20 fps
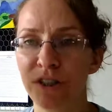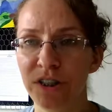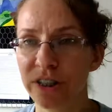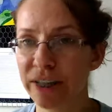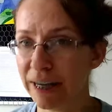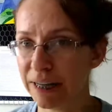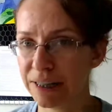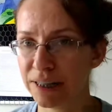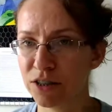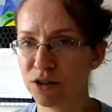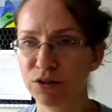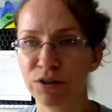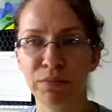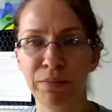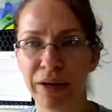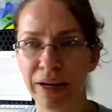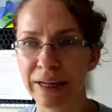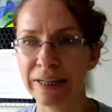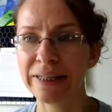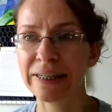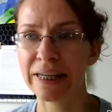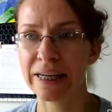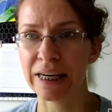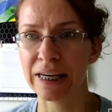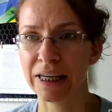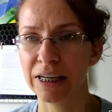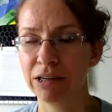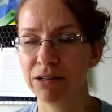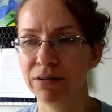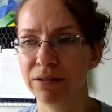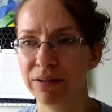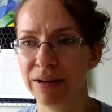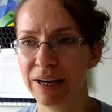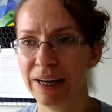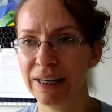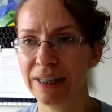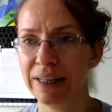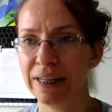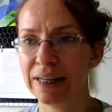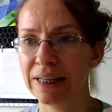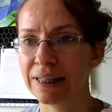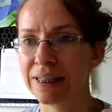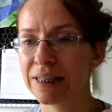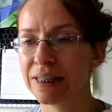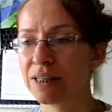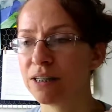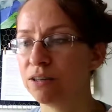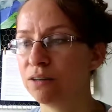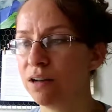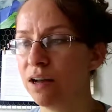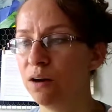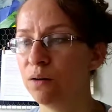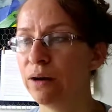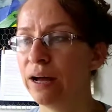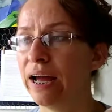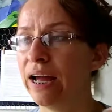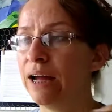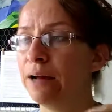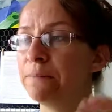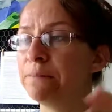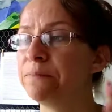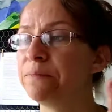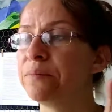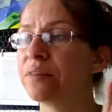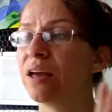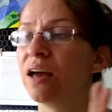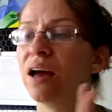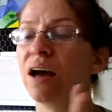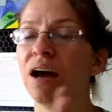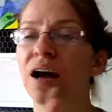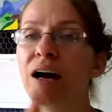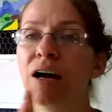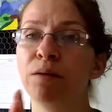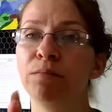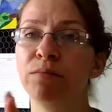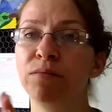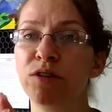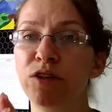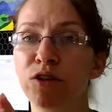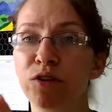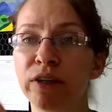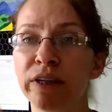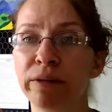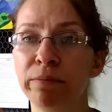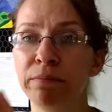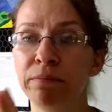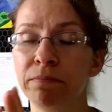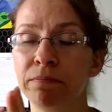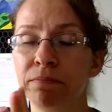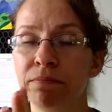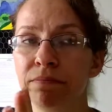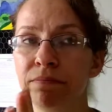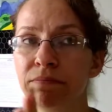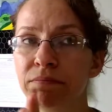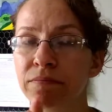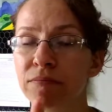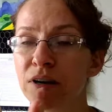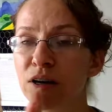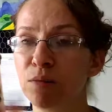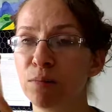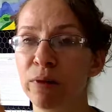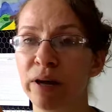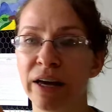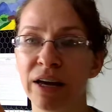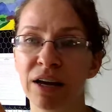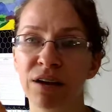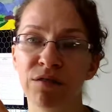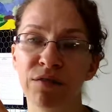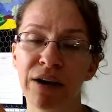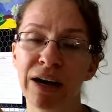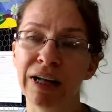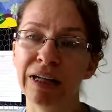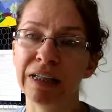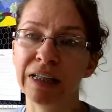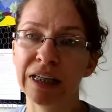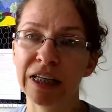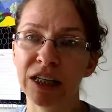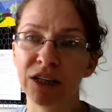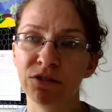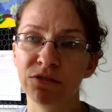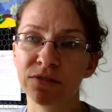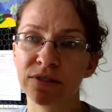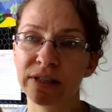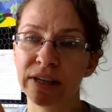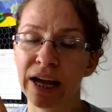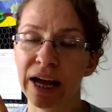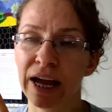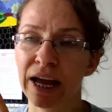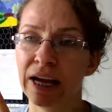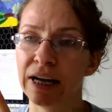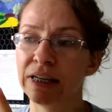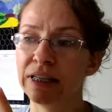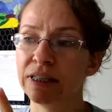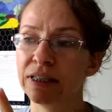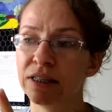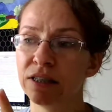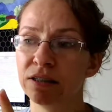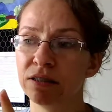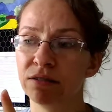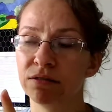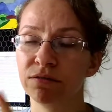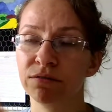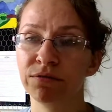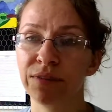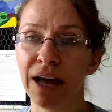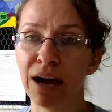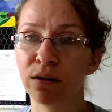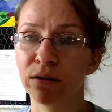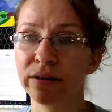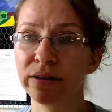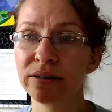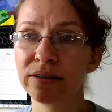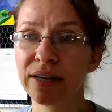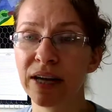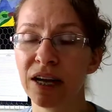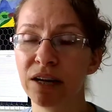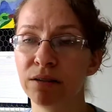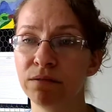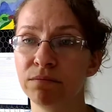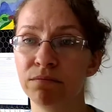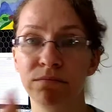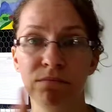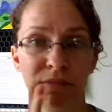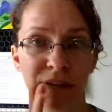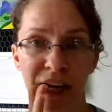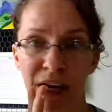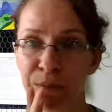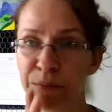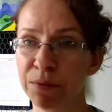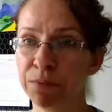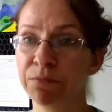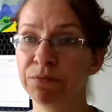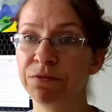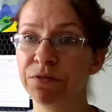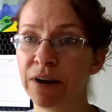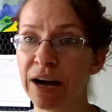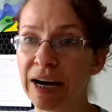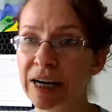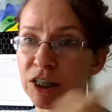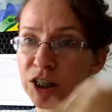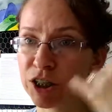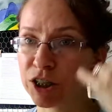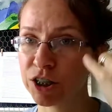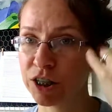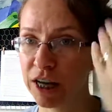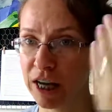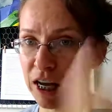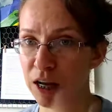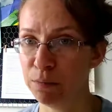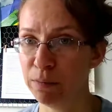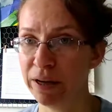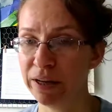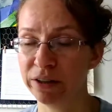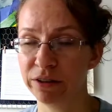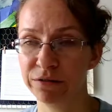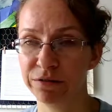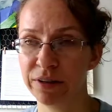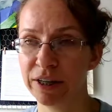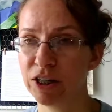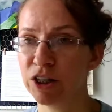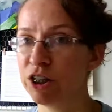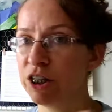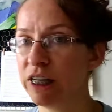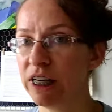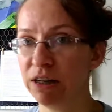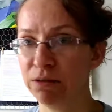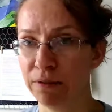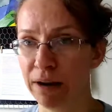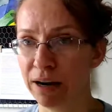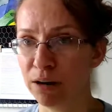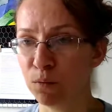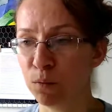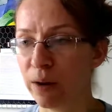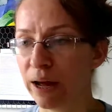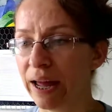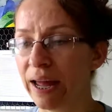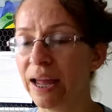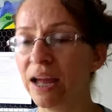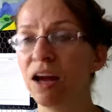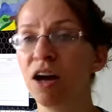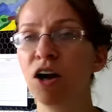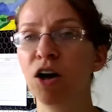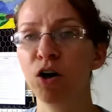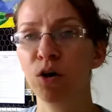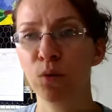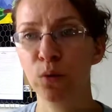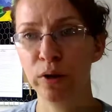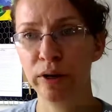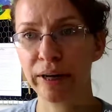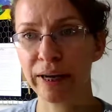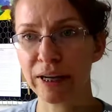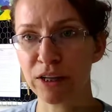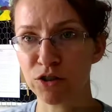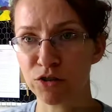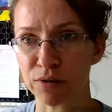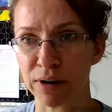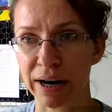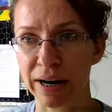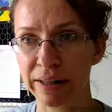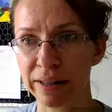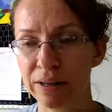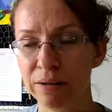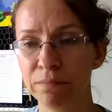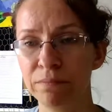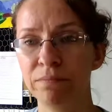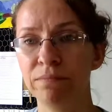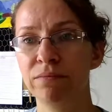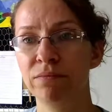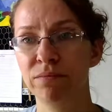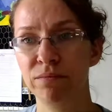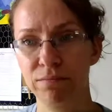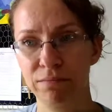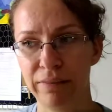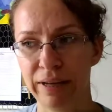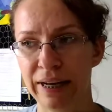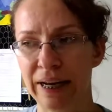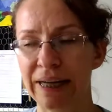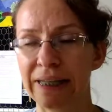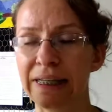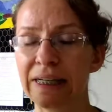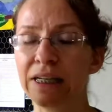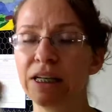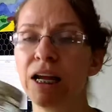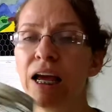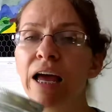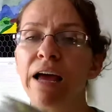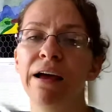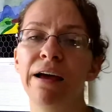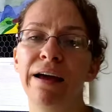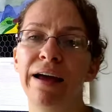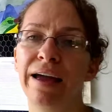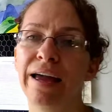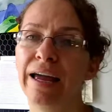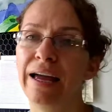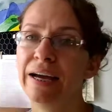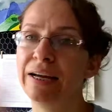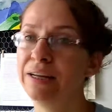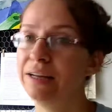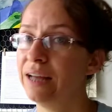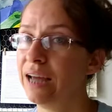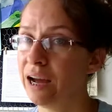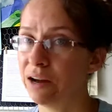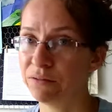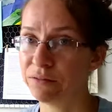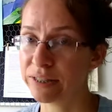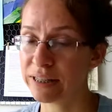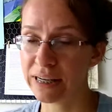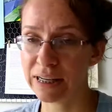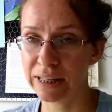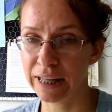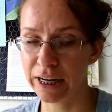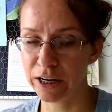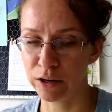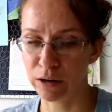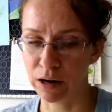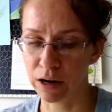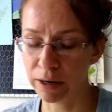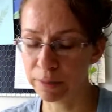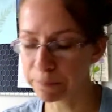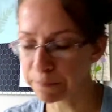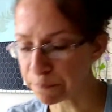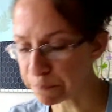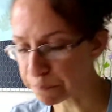yes, you can make a tea in this, okay? You can pick violet leaves and flowers and keep them fresh and make the fresh tea right away, or you can dry them like I did and have tea later on.